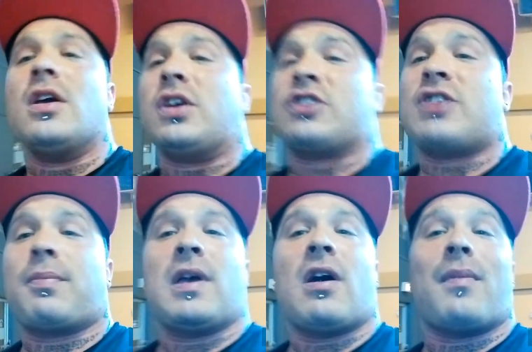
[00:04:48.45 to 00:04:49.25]
You can
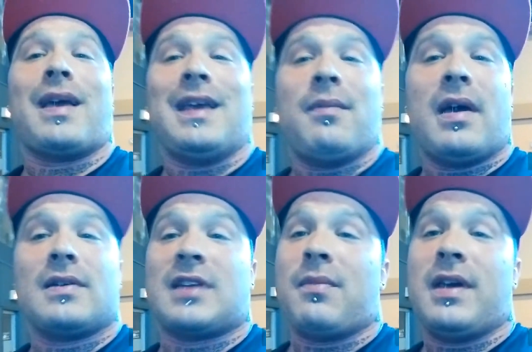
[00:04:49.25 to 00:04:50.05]
check me out on my
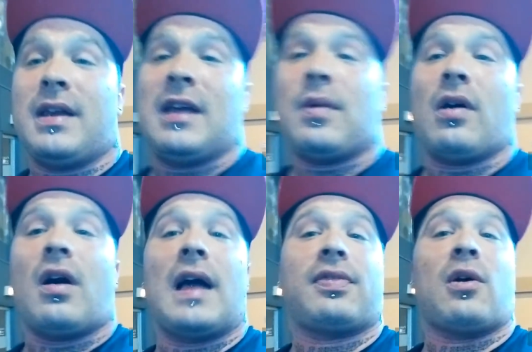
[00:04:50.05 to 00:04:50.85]
email. Send me an email
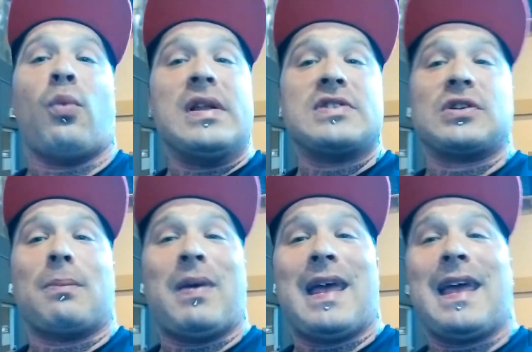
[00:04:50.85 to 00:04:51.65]
at the
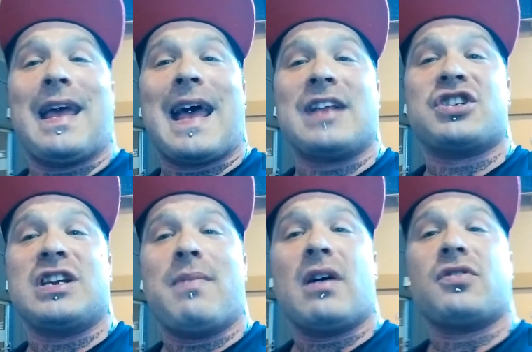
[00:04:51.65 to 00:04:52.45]
Windsor Pit at
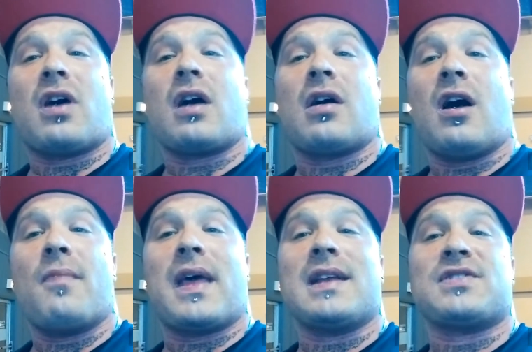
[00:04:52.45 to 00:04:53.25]

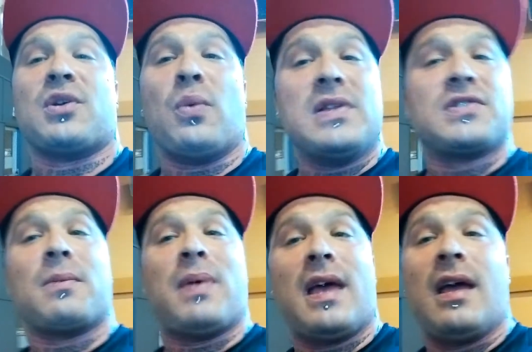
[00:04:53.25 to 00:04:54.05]
gmail.com. That is the
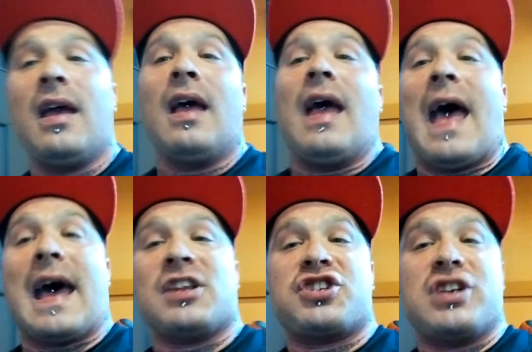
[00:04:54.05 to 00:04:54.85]
Windsor Pit
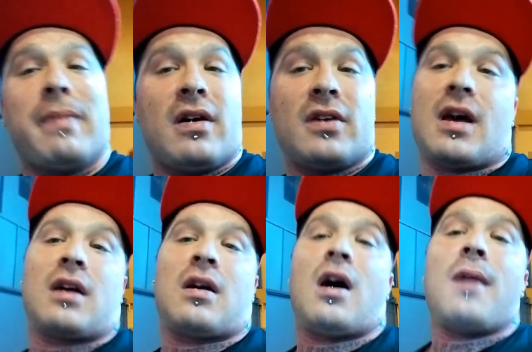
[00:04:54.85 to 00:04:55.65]
at
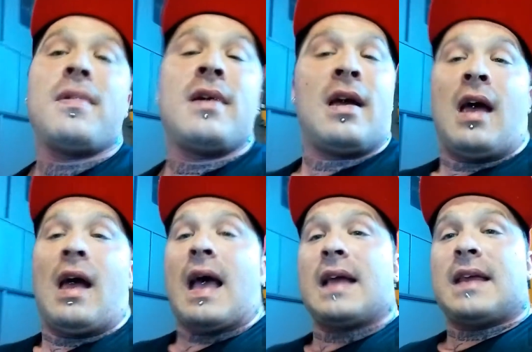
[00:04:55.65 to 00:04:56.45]
gmail.com.
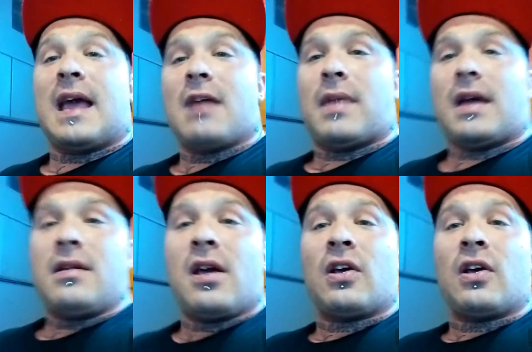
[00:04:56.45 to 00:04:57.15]
And yeah, man.